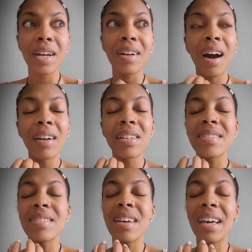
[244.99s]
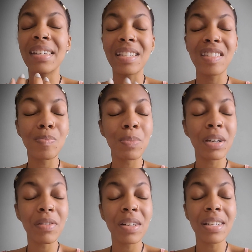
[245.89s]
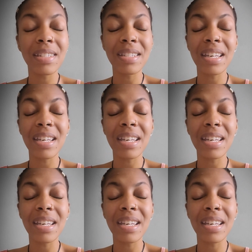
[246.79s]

God is an experience.